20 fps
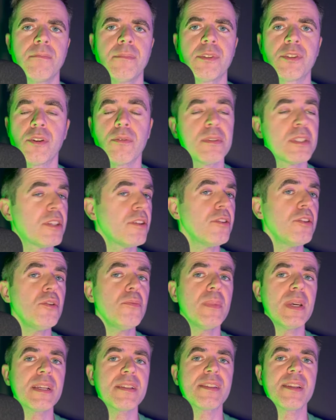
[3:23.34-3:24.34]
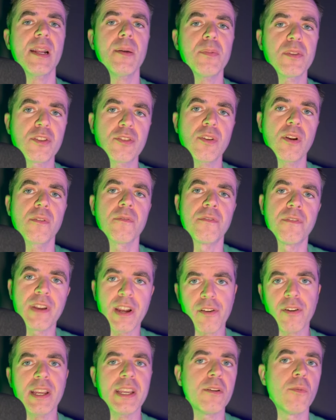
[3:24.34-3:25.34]
So until you mix it up and start
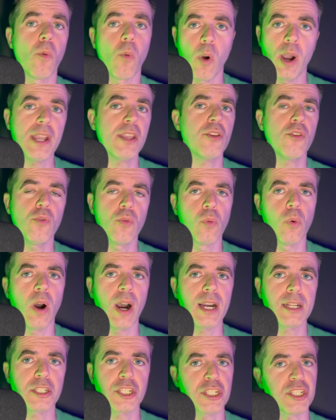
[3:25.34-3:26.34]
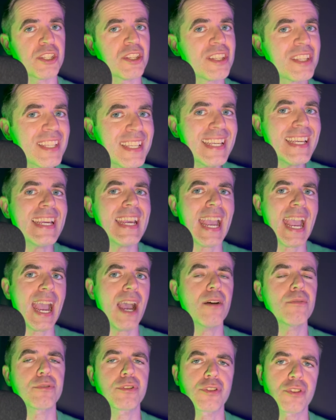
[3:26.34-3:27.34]
varying what you watch, seek
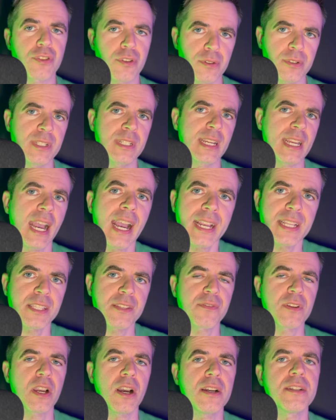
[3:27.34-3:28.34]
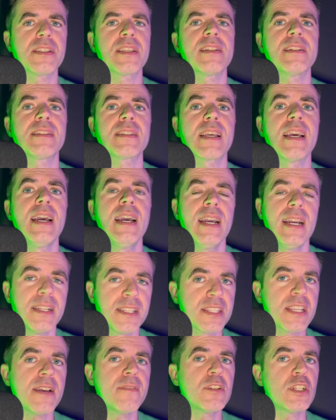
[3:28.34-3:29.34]
out certain kinds of content,
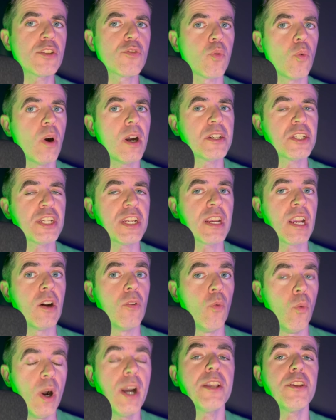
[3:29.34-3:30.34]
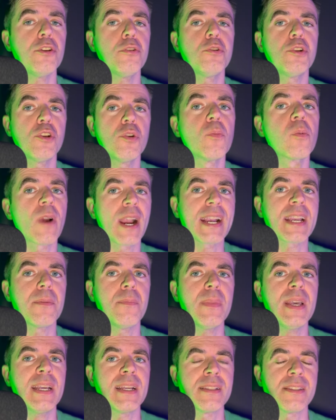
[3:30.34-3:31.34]
instead of just watching what YouTube
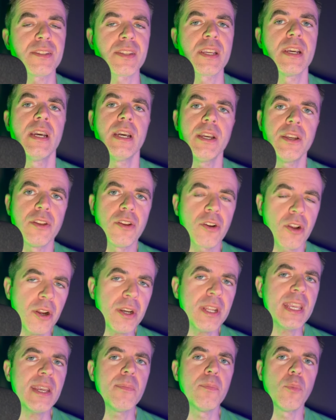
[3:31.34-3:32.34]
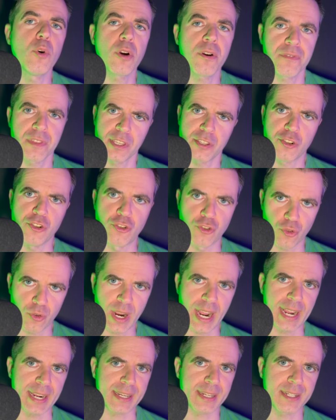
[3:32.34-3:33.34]
recommends, you're gonna get more of this
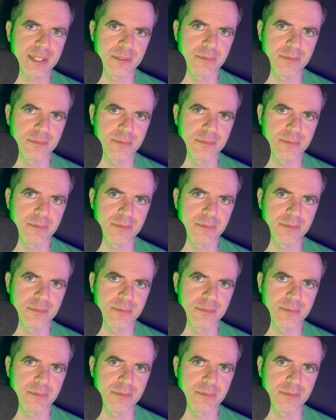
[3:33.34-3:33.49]
dreck.